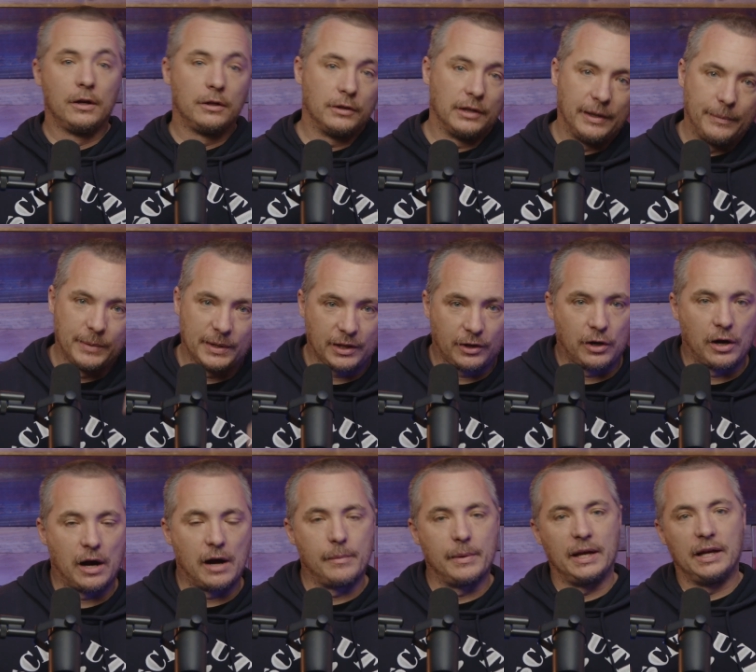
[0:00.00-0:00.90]
leave in the
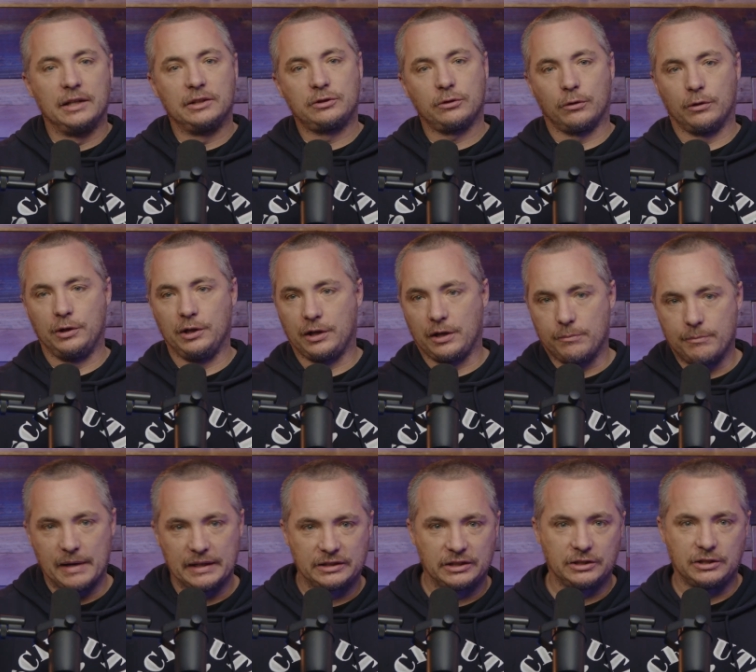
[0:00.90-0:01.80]
comments, or you can
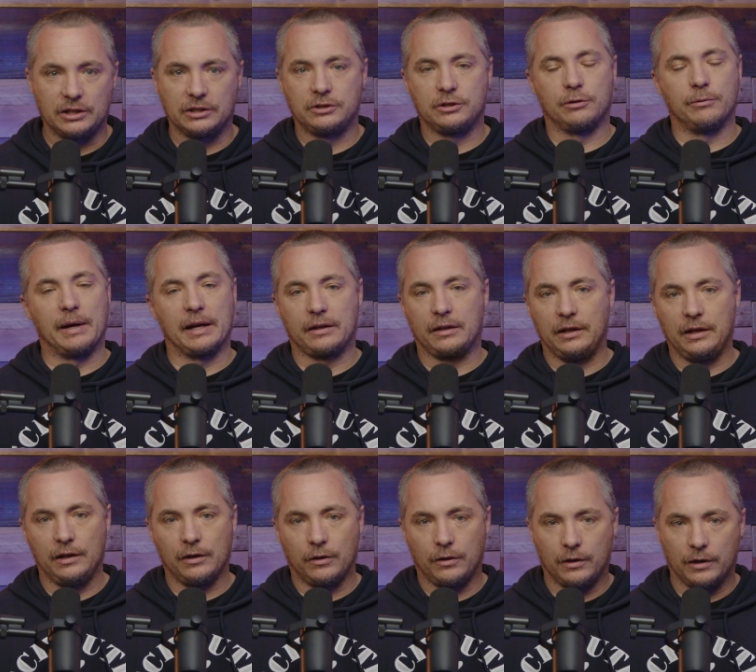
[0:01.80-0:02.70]
message us
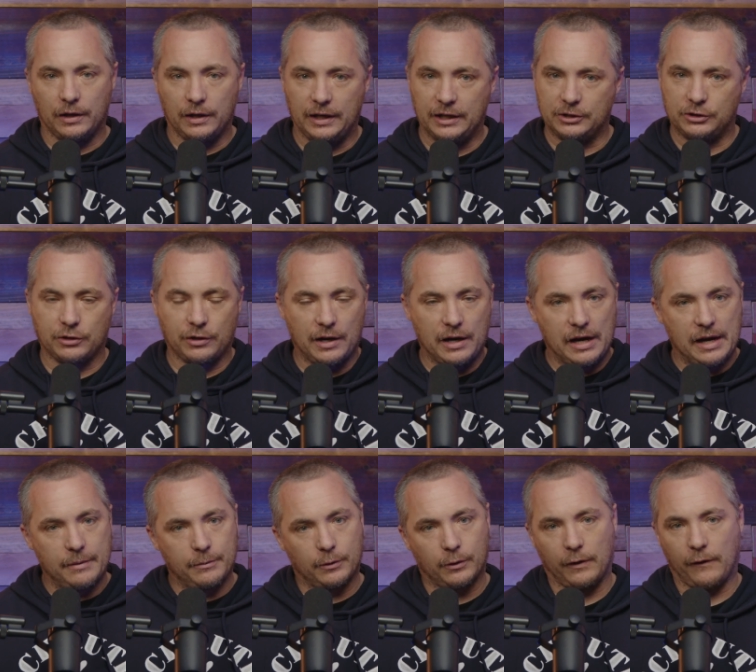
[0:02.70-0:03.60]
directly on
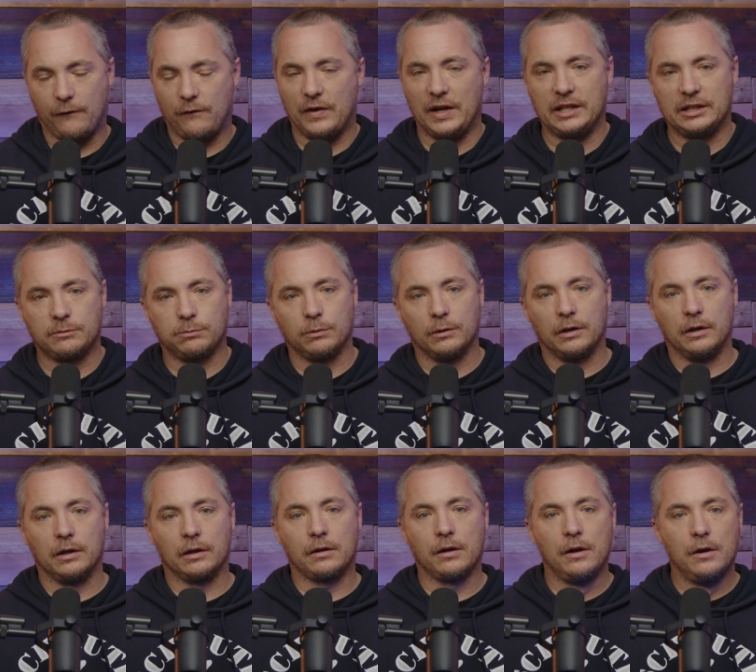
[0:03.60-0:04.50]
Instagram or Facebook